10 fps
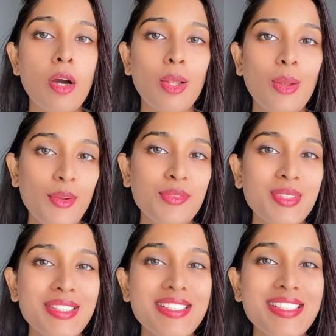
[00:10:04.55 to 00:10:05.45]
A lot of
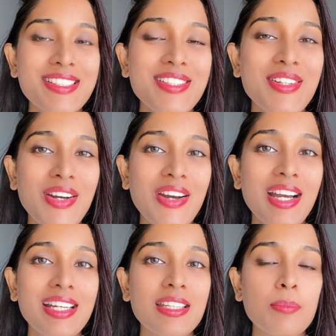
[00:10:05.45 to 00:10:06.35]
it's
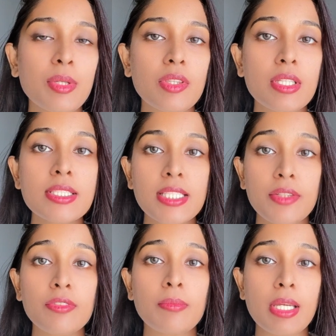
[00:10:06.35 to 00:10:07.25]
gone, but the
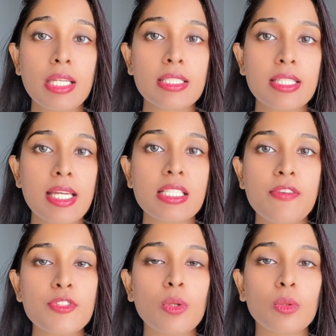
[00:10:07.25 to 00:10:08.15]
stain remains, as
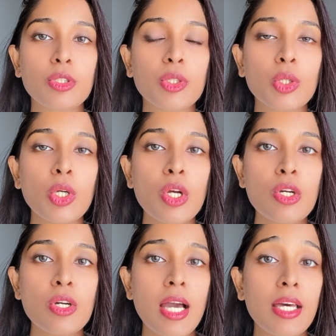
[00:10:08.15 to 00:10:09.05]
I've told you,
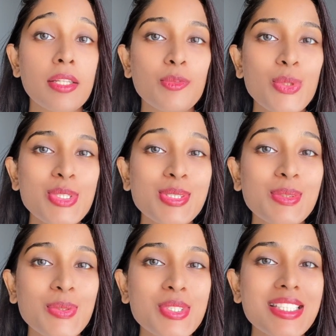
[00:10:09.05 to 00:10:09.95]
and which
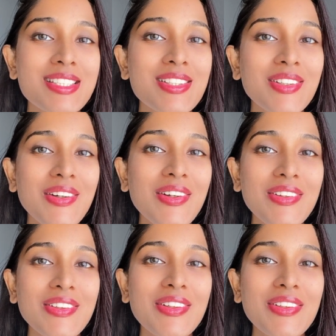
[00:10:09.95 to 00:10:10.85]
looks
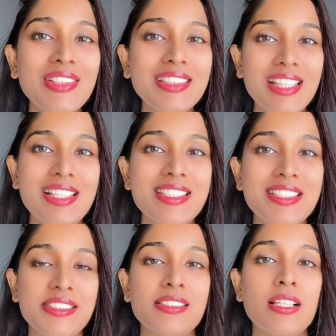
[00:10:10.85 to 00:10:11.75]
so natural.